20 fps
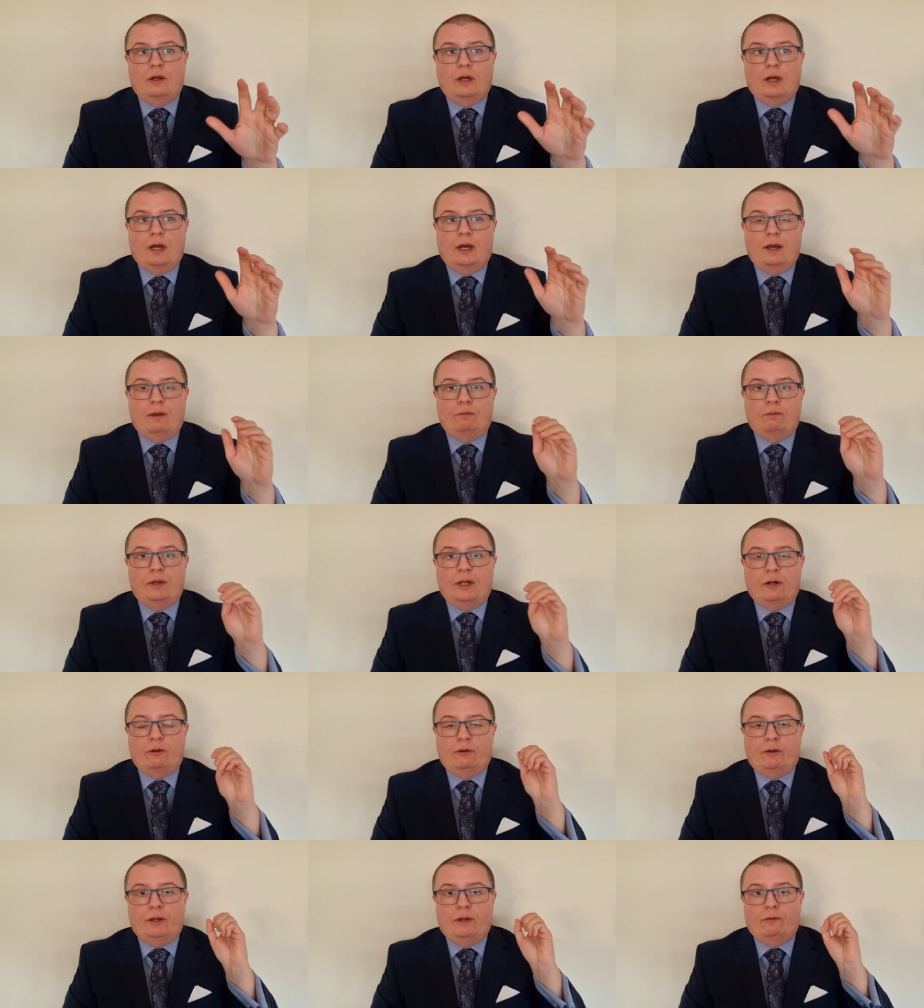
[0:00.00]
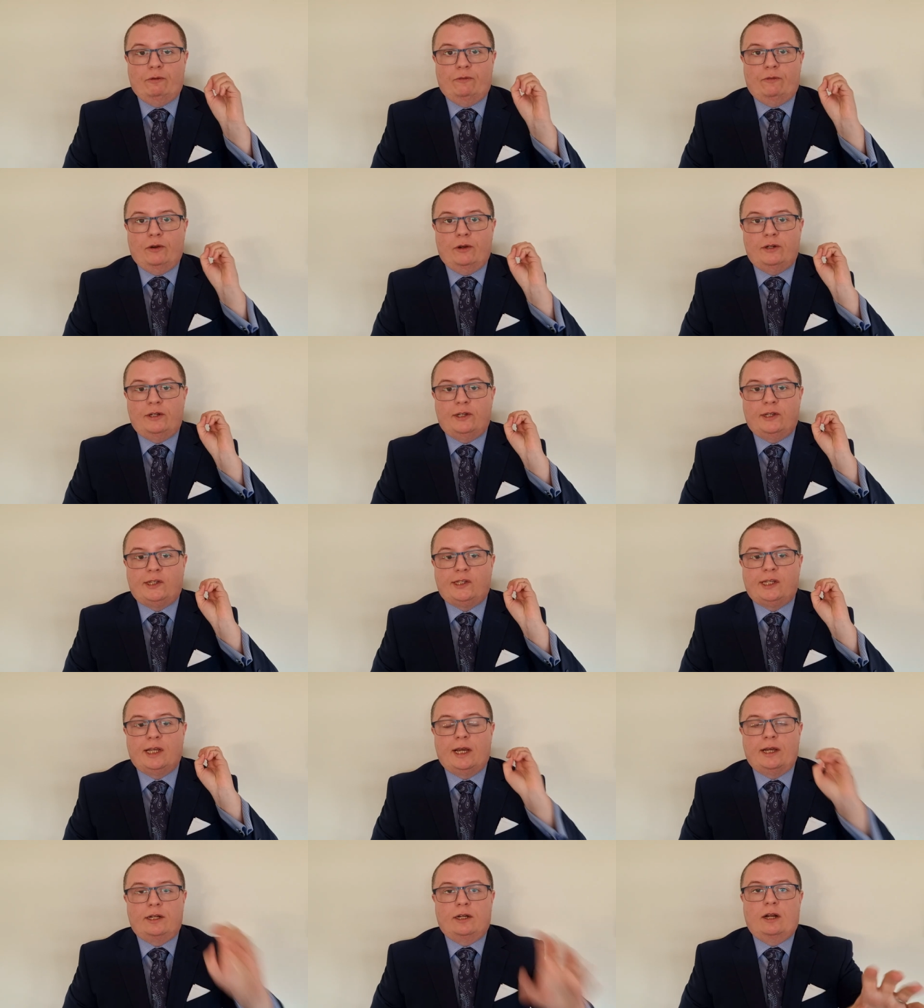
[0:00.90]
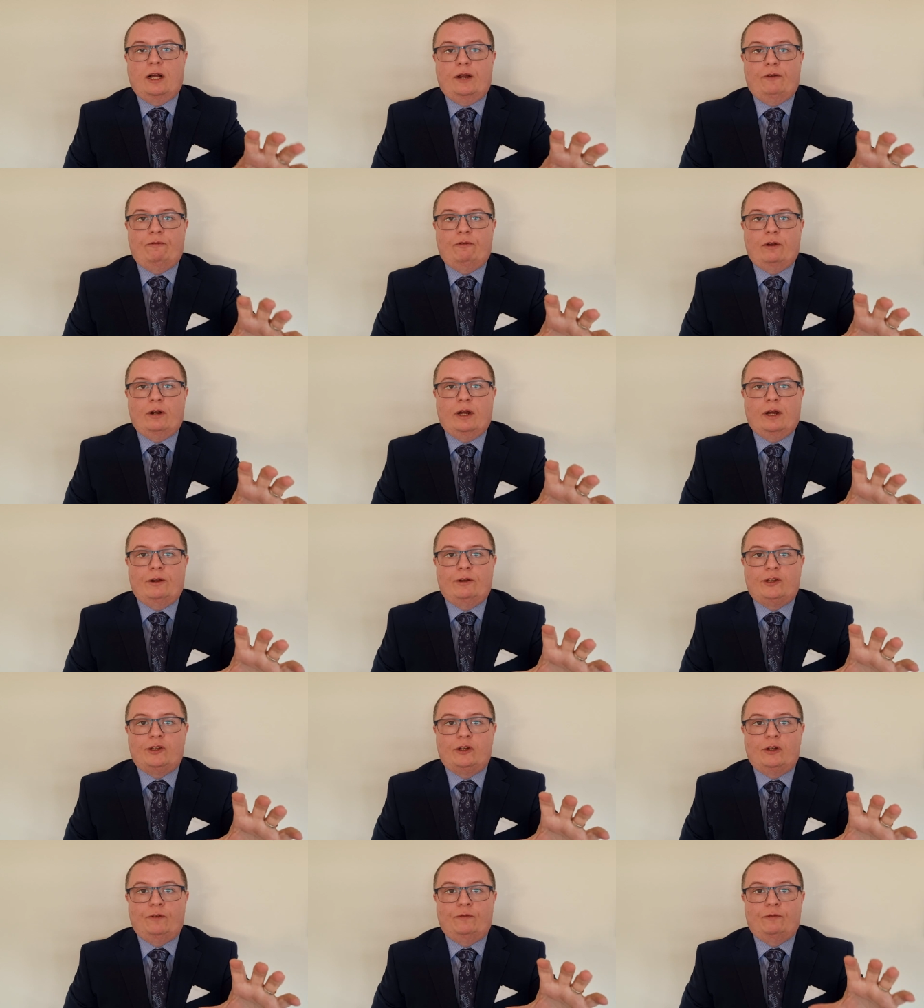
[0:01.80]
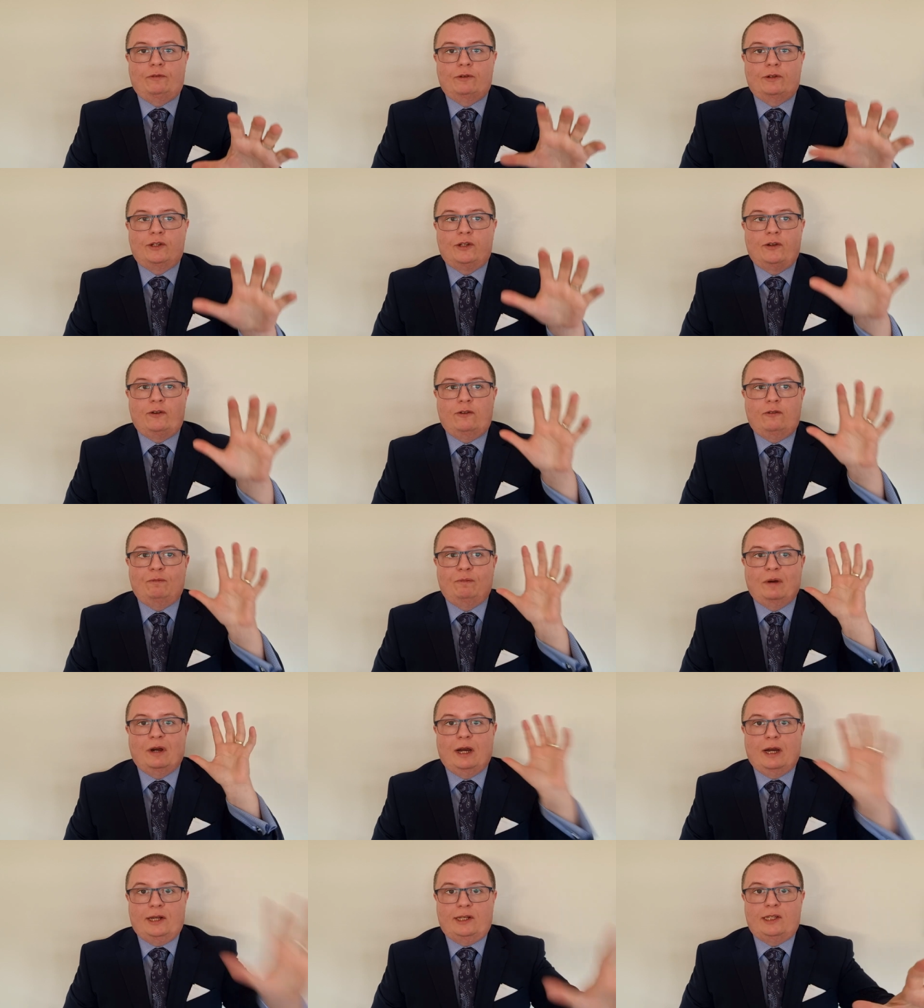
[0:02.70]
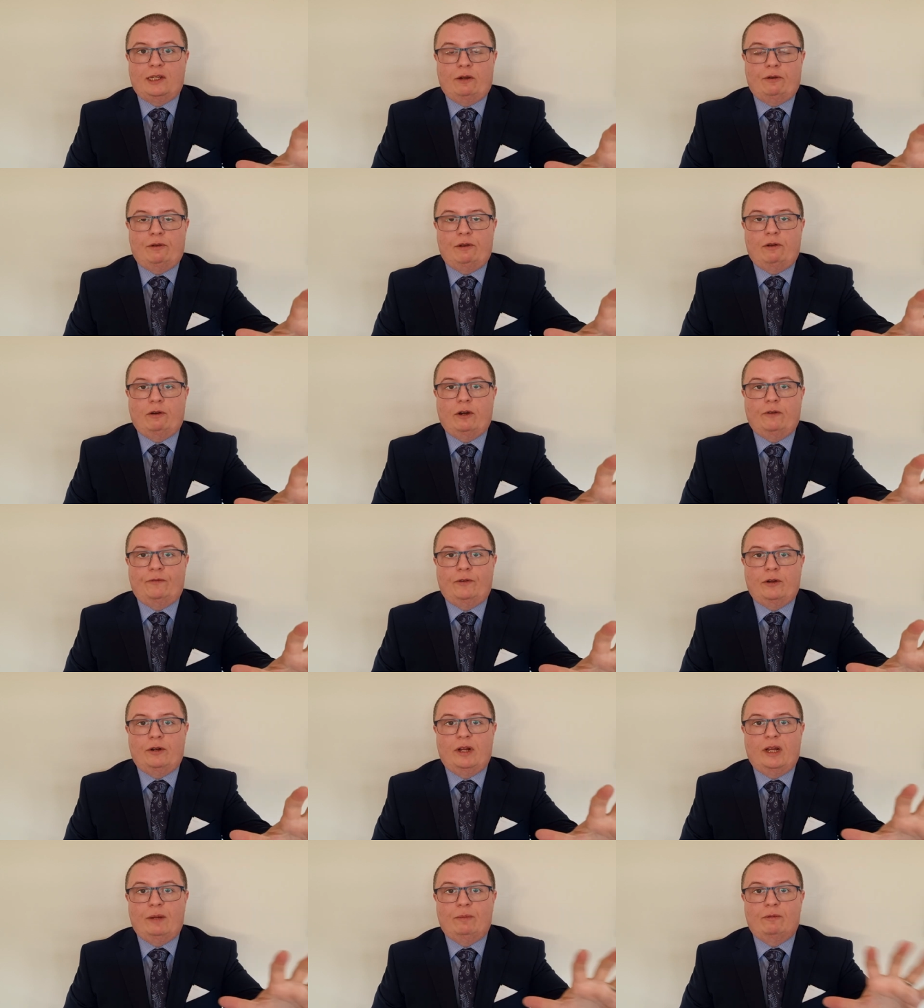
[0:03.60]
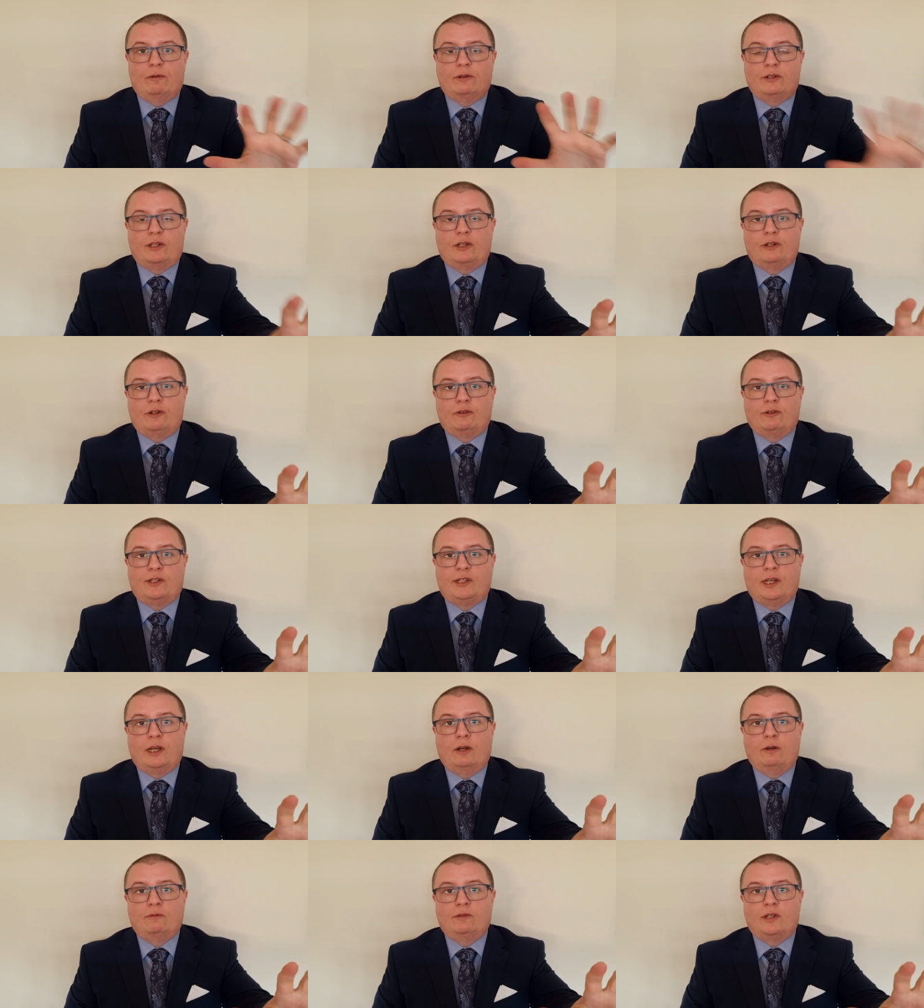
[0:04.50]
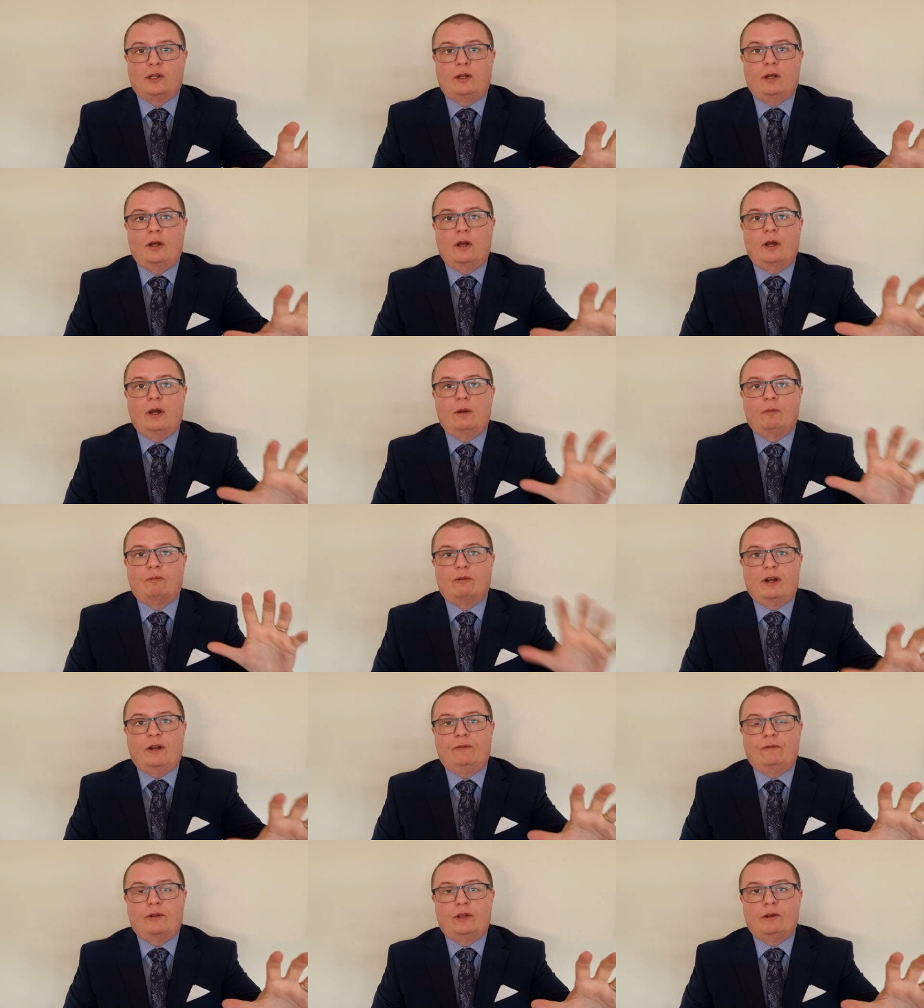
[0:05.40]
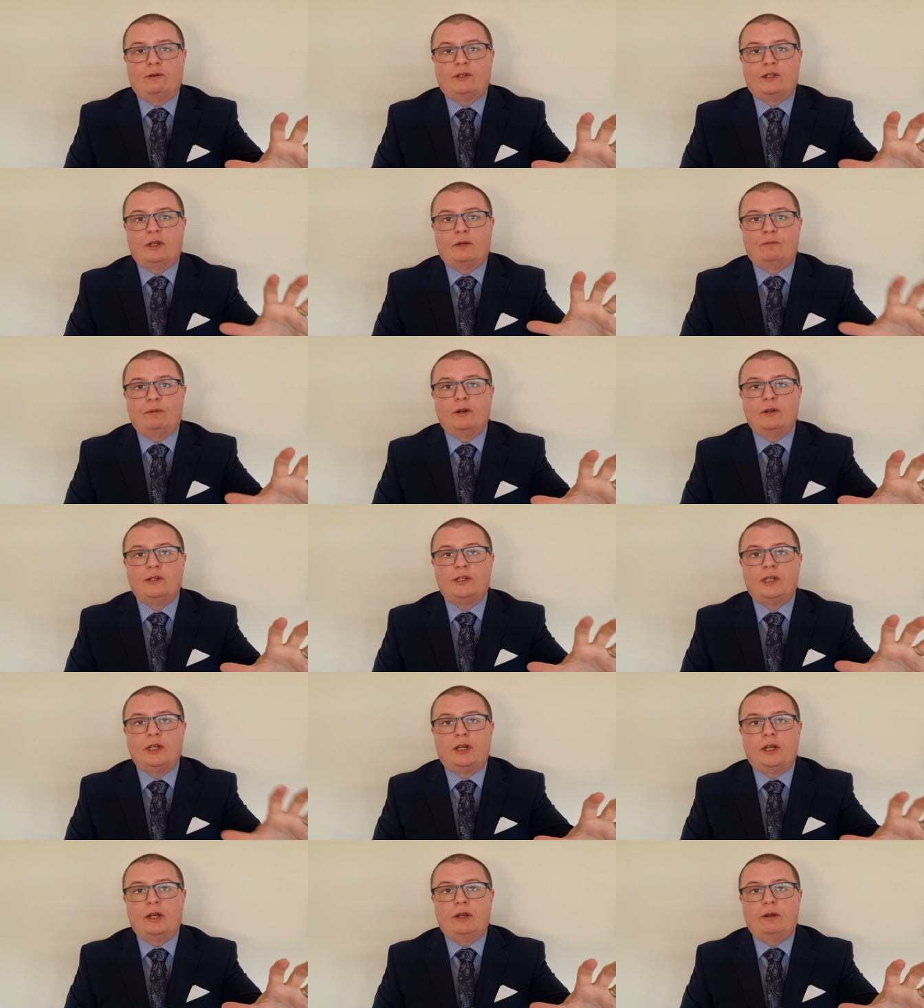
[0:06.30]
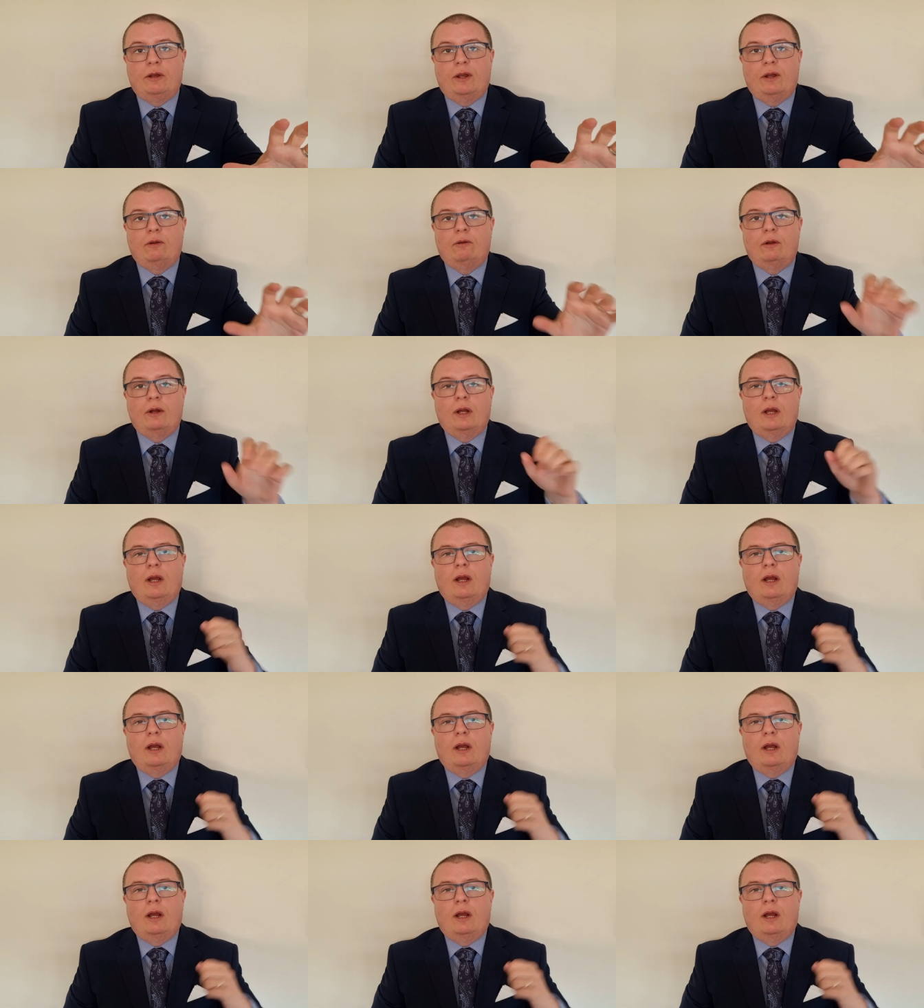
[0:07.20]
uh, you know, you have heard it said, an eye for an eye, a tooth for a tooth, but I tell you, love your neighbours as yourselves. And pray for those who persecute you.